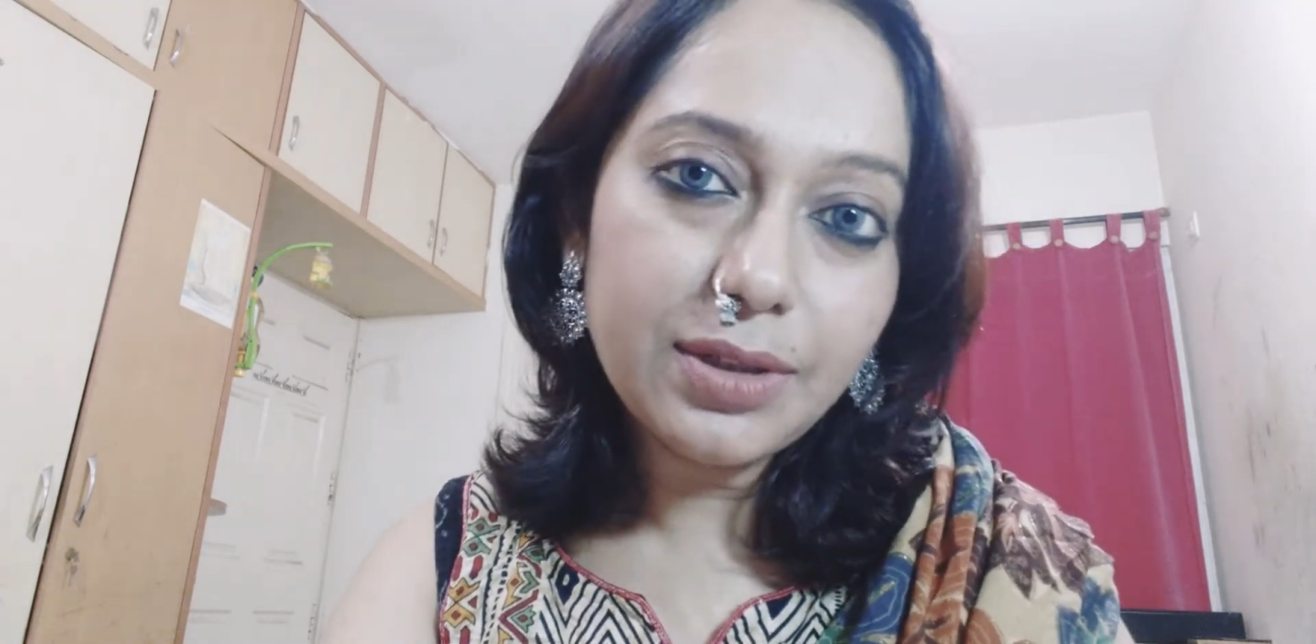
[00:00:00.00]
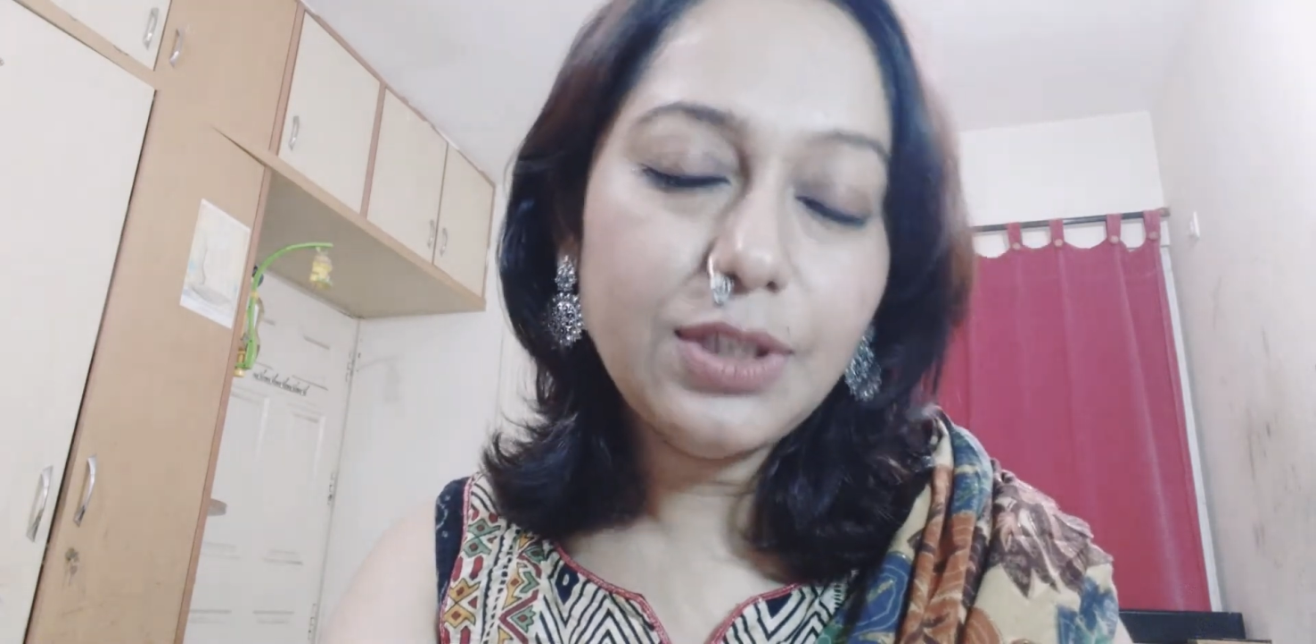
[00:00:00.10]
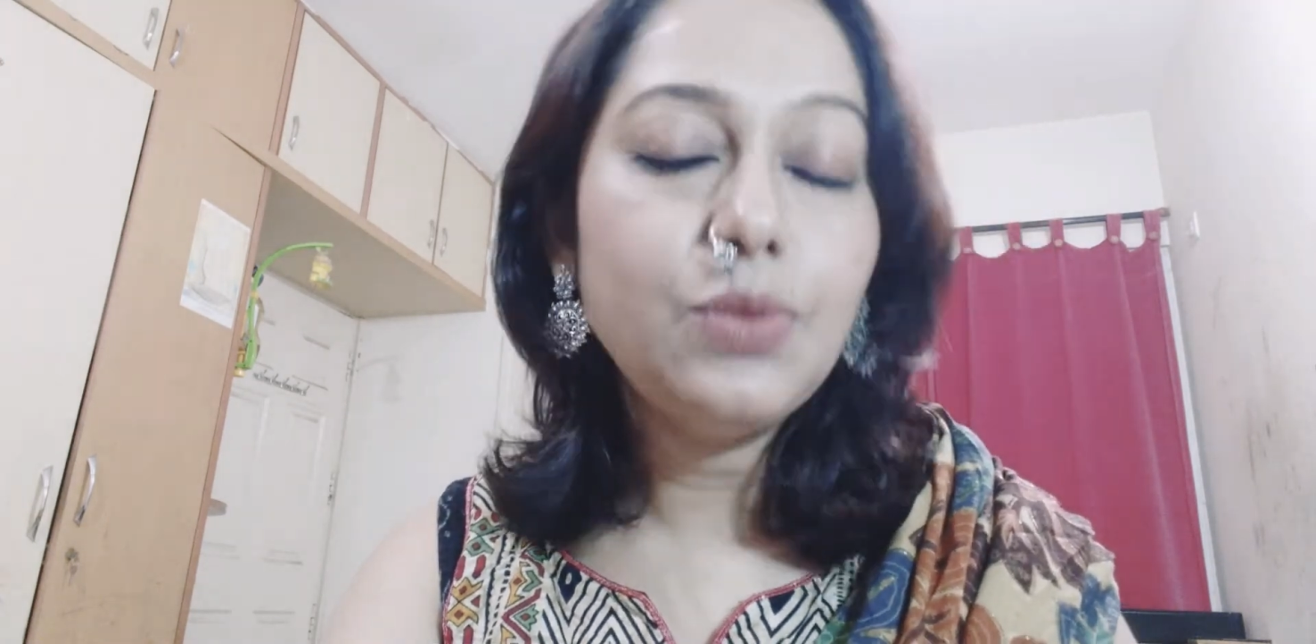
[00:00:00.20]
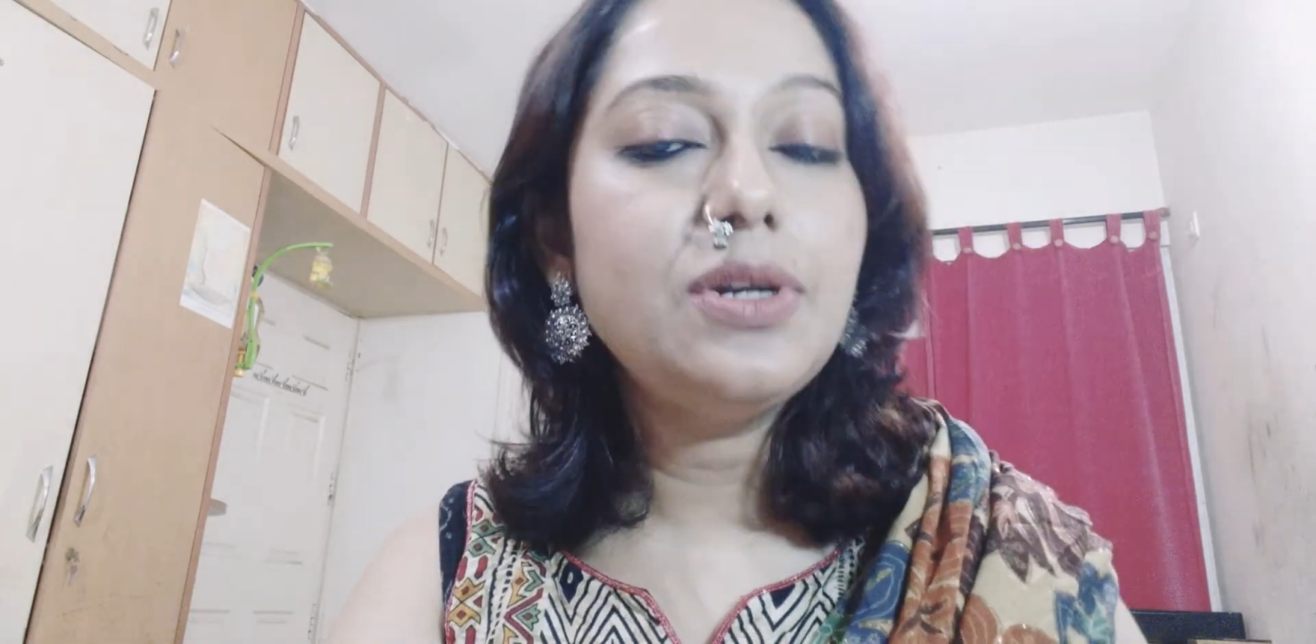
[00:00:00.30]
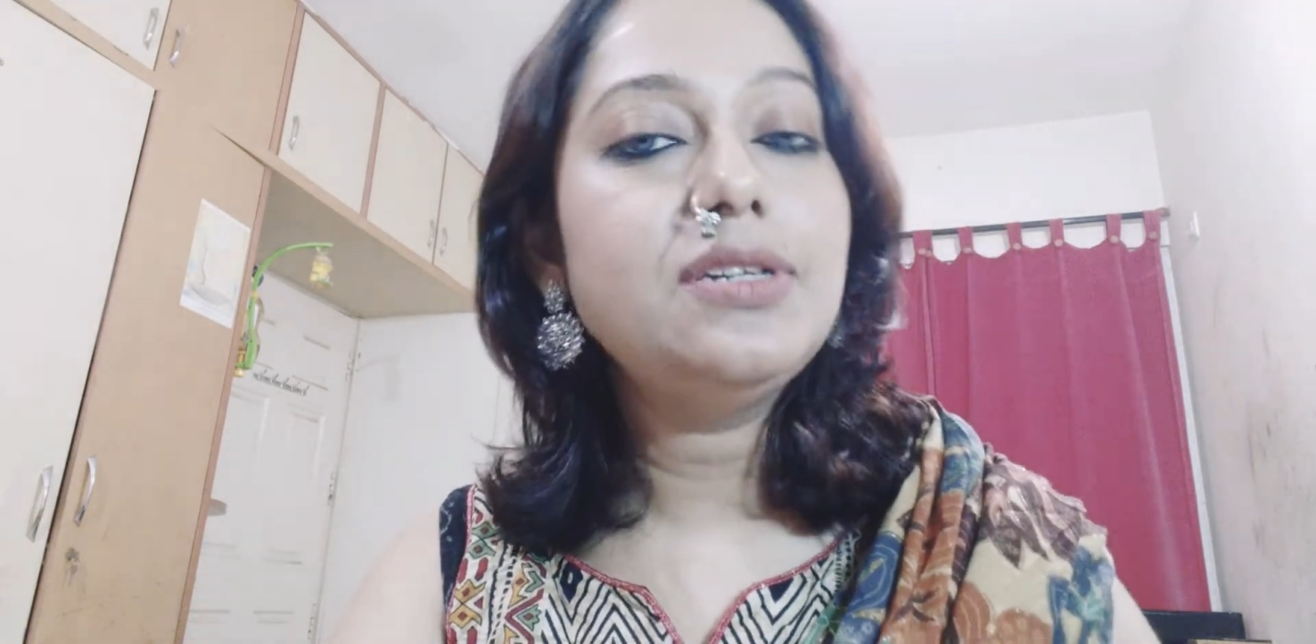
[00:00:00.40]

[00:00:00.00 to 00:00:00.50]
you will